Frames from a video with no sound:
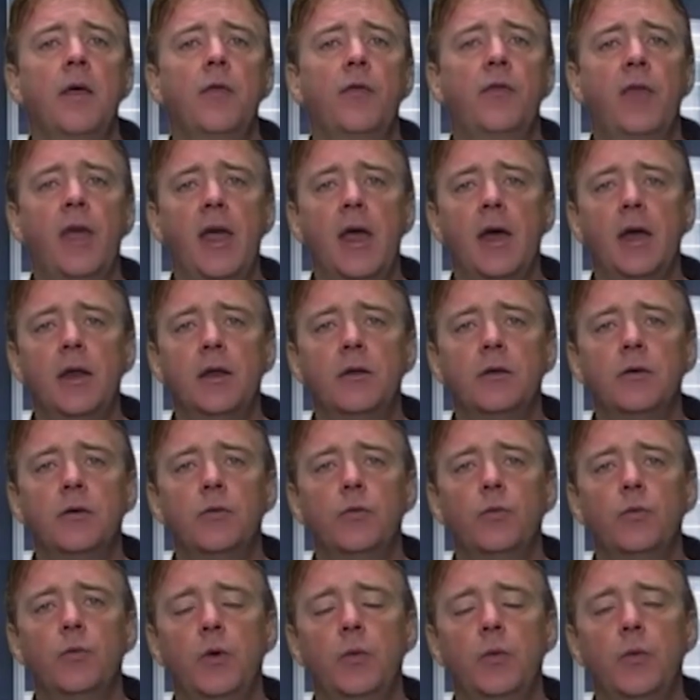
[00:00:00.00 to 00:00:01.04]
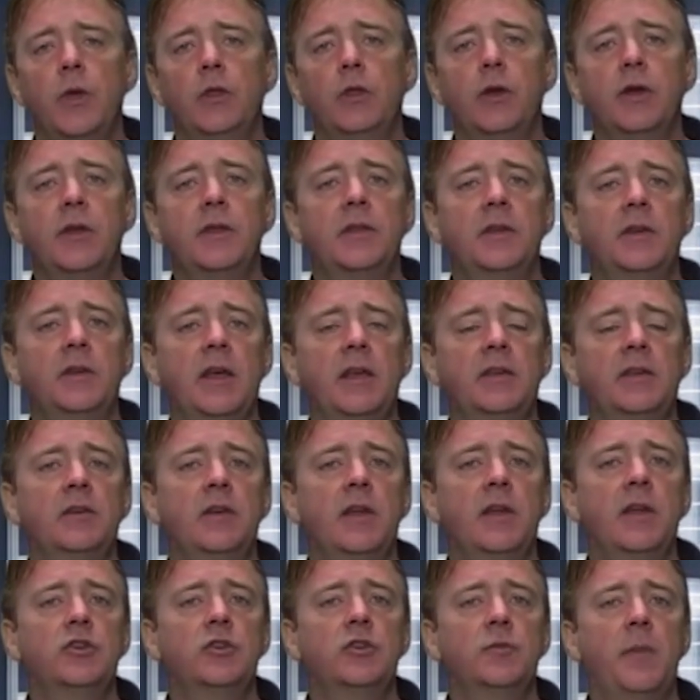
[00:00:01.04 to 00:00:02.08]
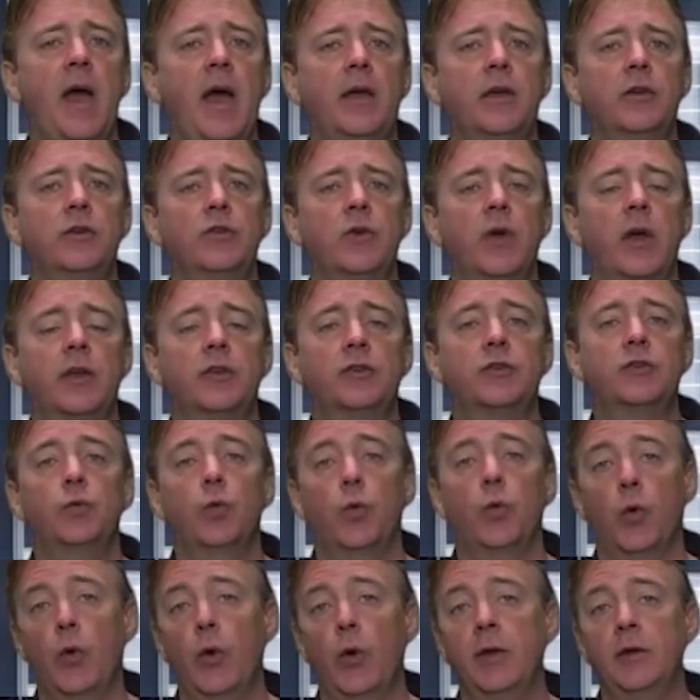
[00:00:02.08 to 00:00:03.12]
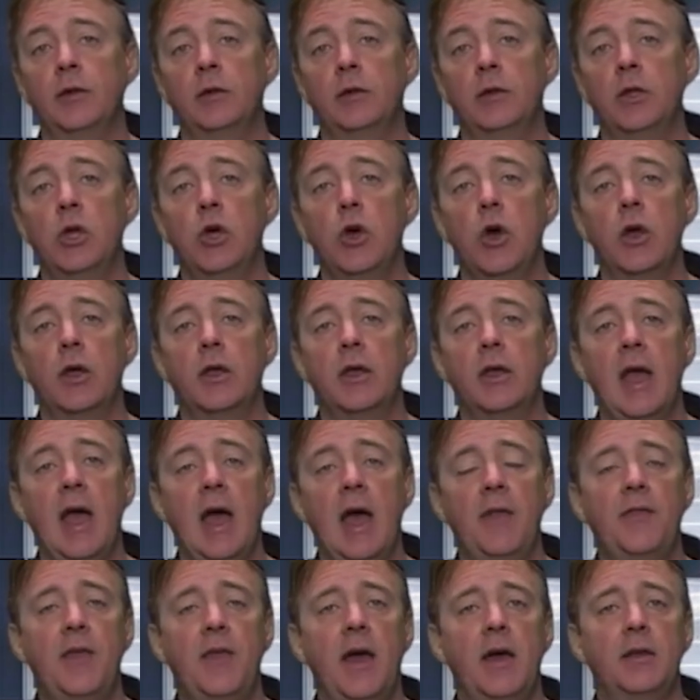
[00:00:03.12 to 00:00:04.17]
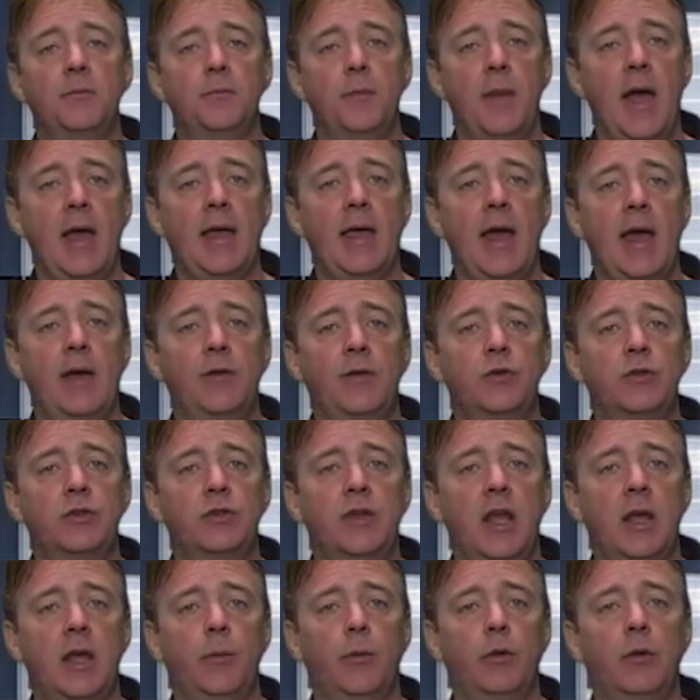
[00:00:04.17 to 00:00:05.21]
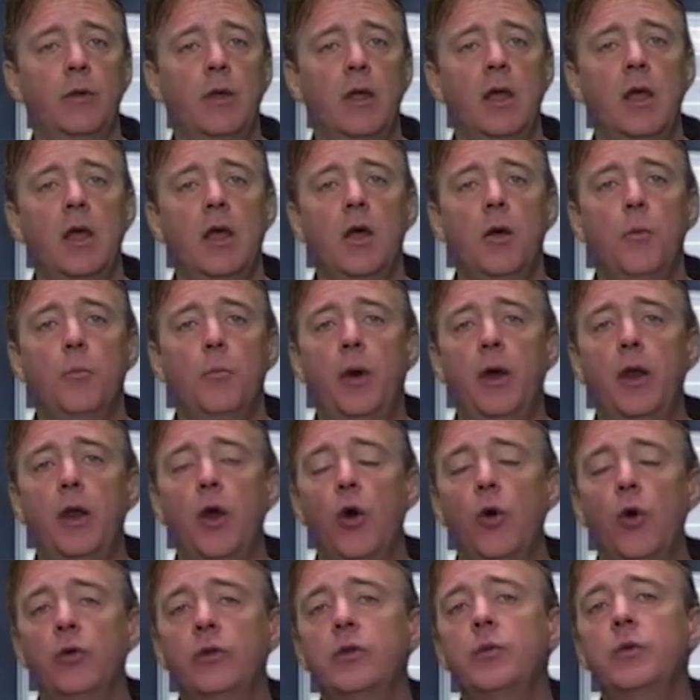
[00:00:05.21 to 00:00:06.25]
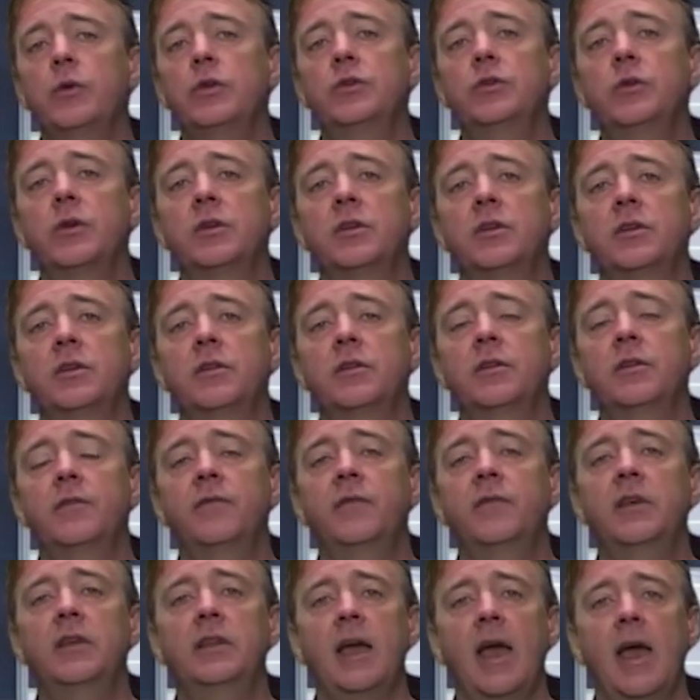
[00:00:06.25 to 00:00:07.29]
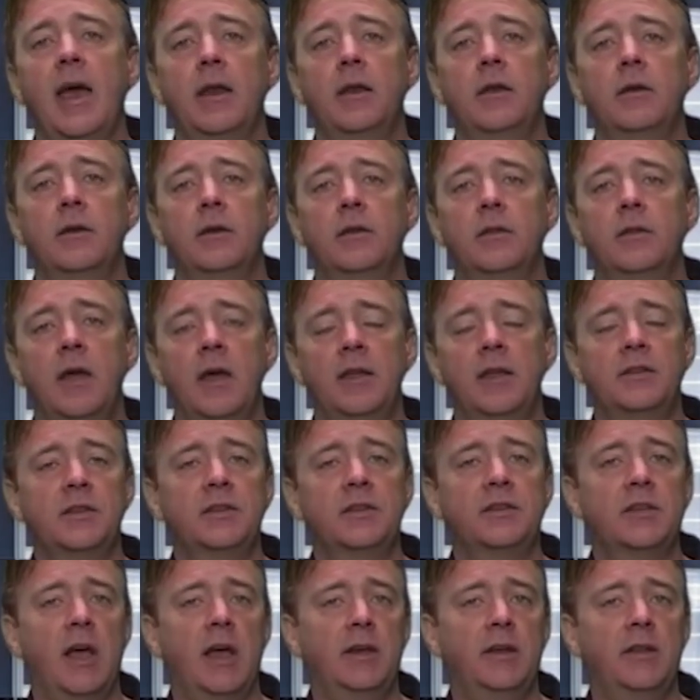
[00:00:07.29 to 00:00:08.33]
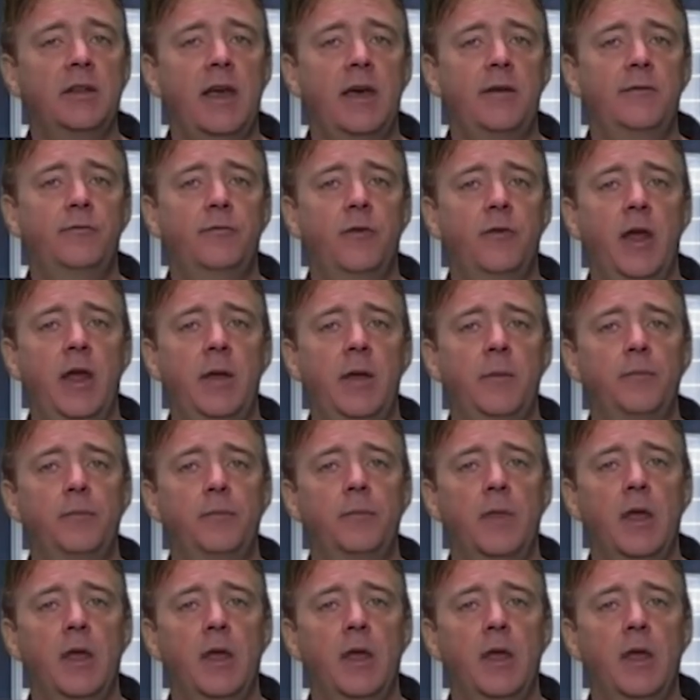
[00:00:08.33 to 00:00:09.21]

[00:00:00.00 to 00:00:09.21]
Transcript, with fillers: then, when we look at the destination MAC address, we're going to look at that MAC address table, but only restricted to the VLAN that's assigned to that frame.